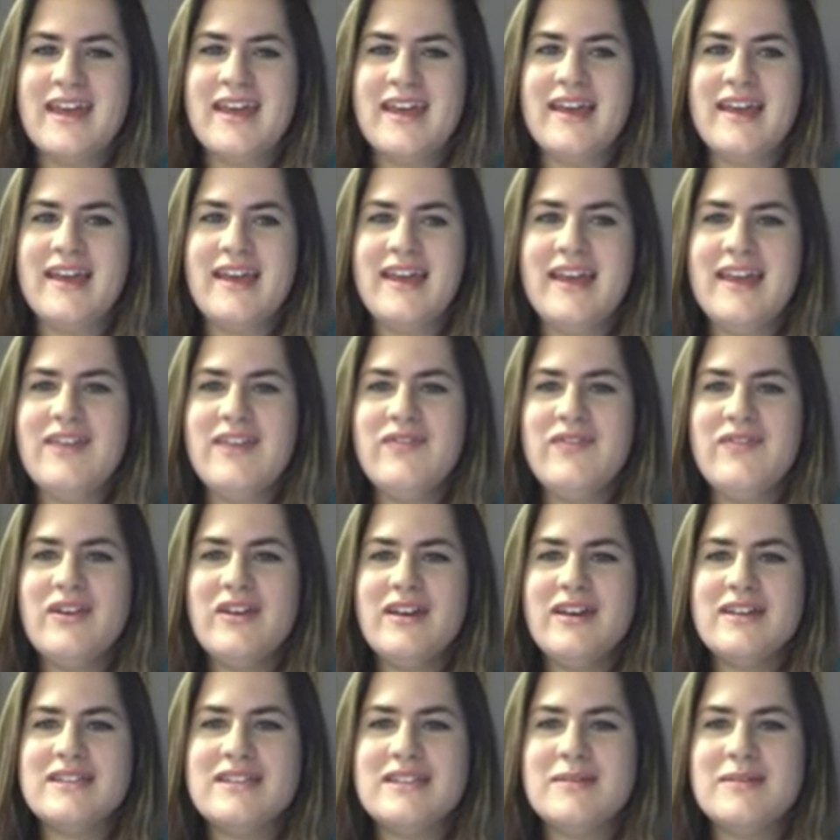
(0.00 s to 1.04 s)
If you
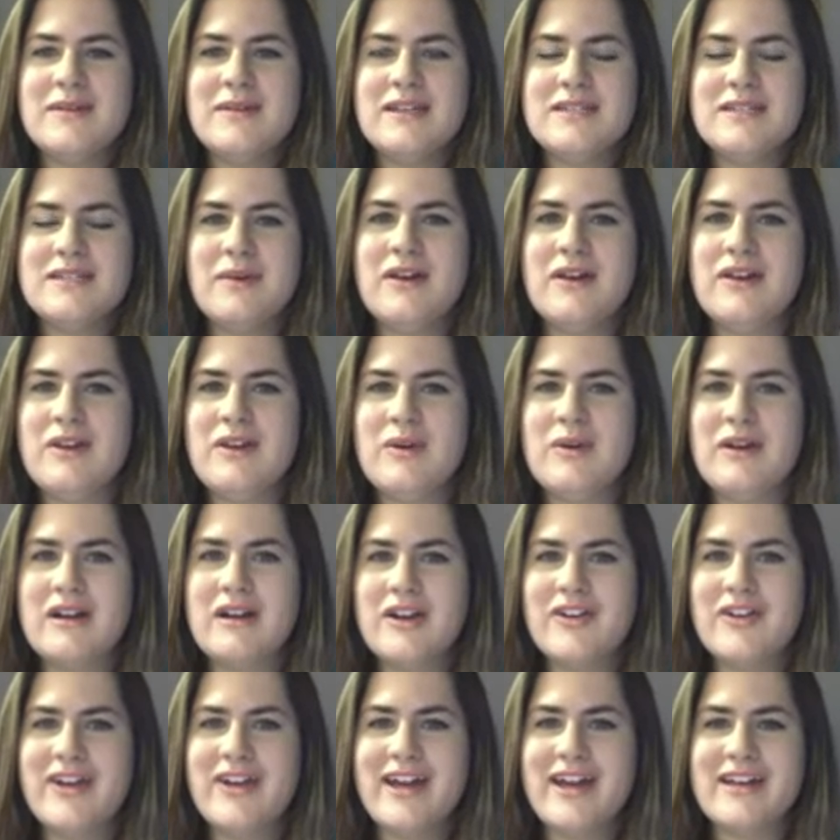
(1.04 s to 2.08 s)
guessed the baseball, you are
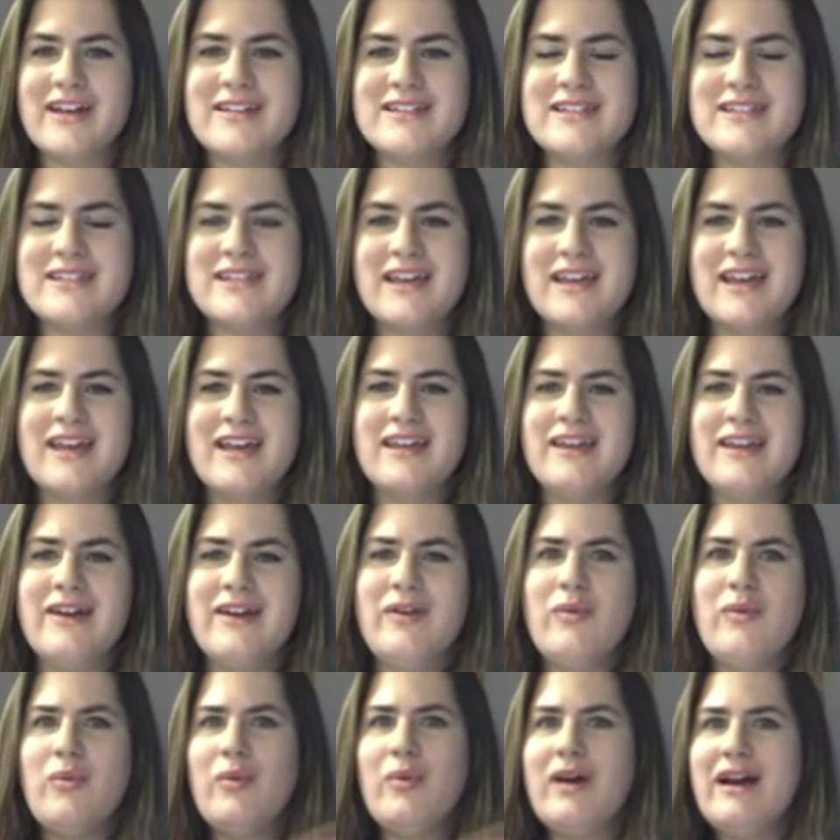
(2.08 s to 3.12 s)
correct. Now,
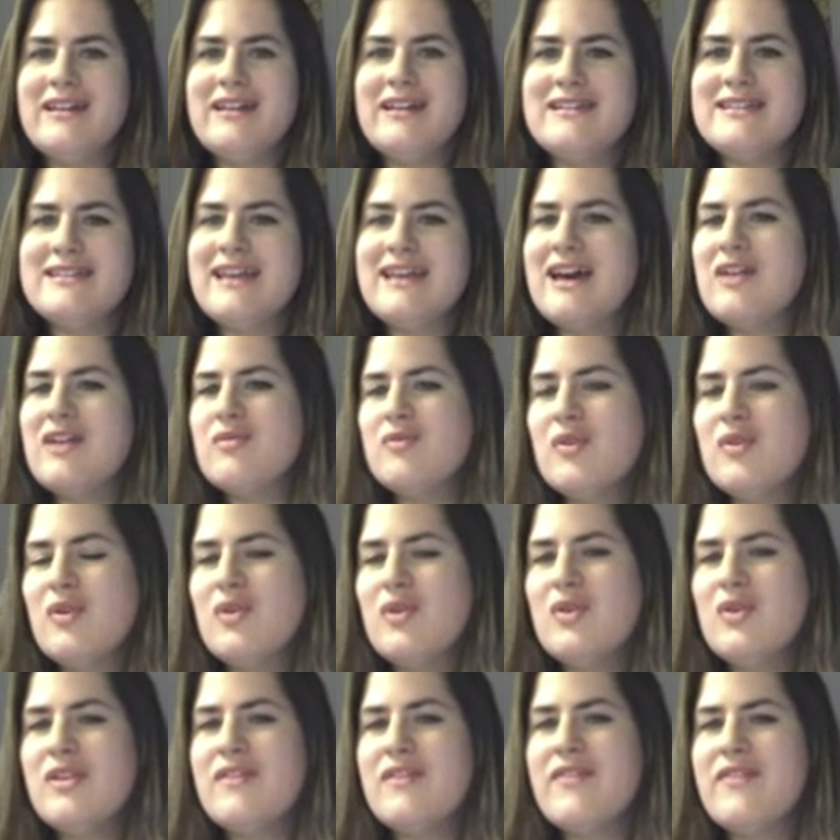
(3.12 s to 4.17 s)
why does that
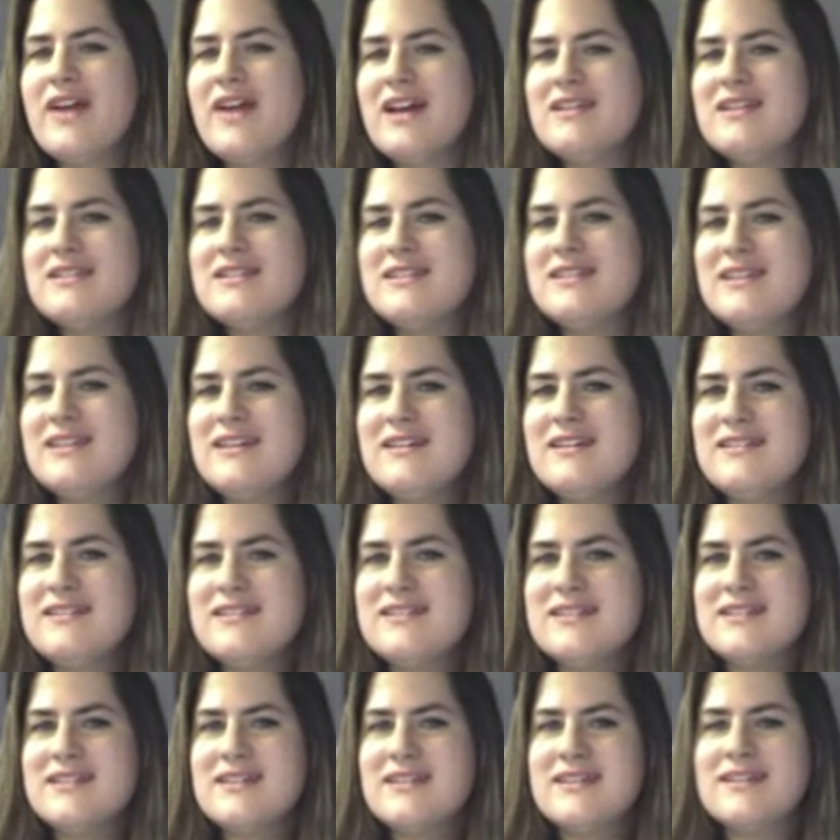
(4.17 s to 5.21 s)
roll the
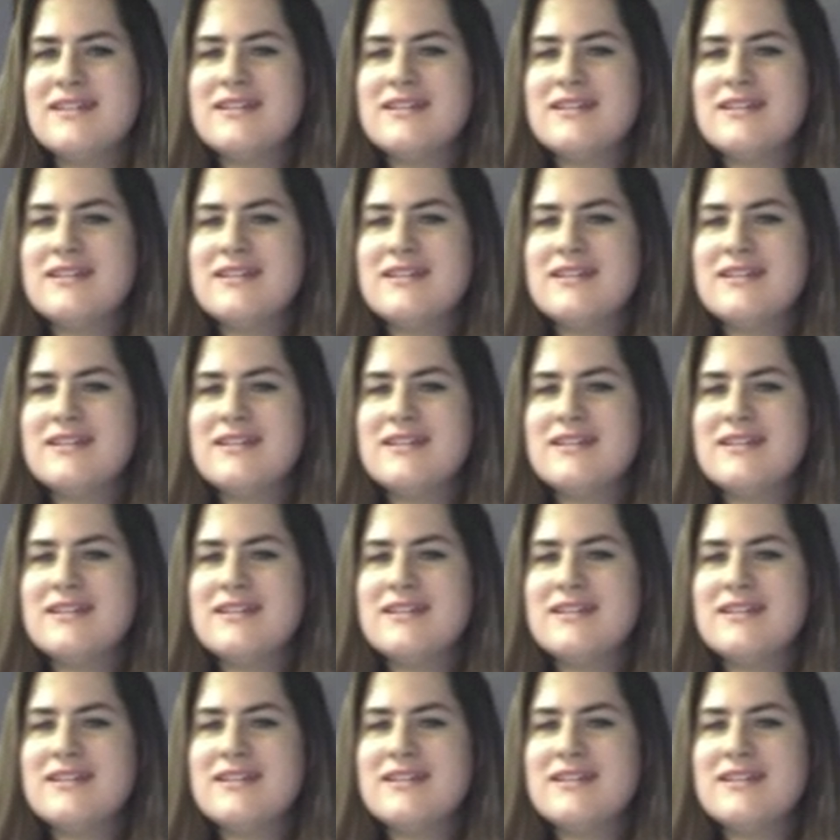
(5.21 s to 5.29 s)
fastest?